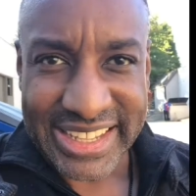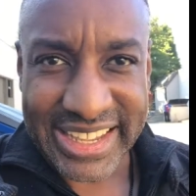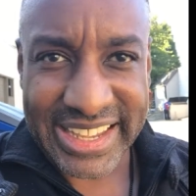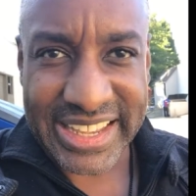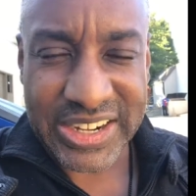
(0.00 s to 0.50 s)

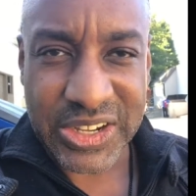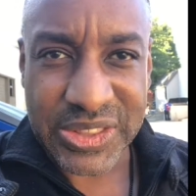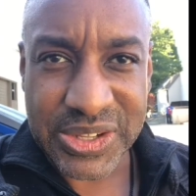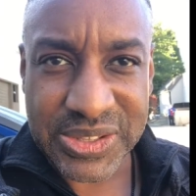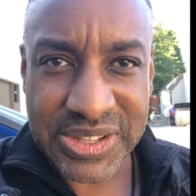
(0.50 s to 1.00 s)
And
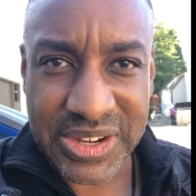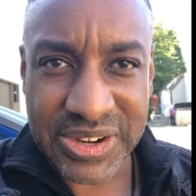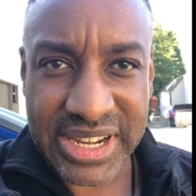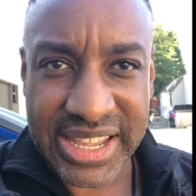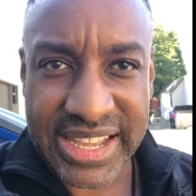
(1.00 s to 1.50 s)
although the
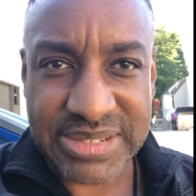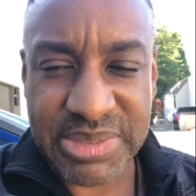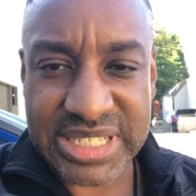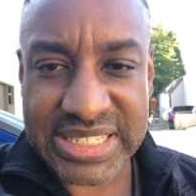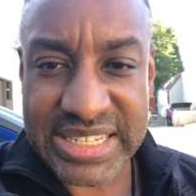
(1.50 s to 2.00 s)
herding cats
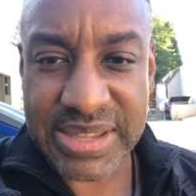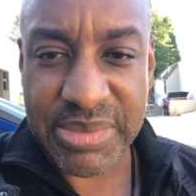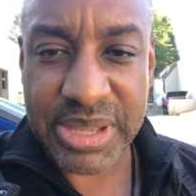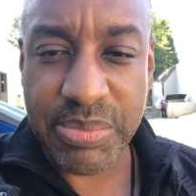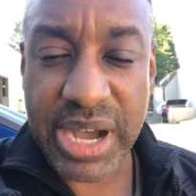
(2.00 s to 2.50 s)
may
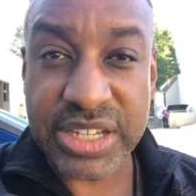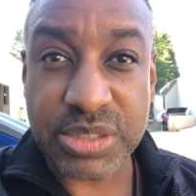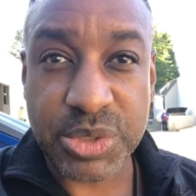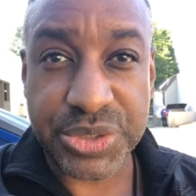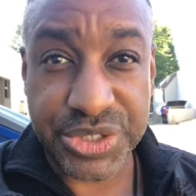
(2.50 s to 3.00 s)
seem
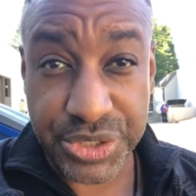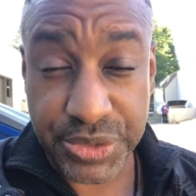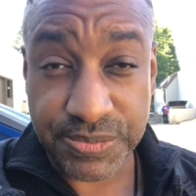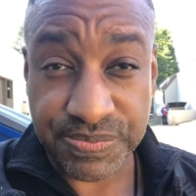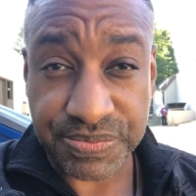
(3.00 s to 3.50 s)
impossible to
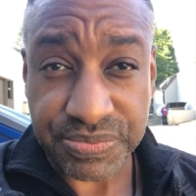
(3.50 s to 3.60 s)
do,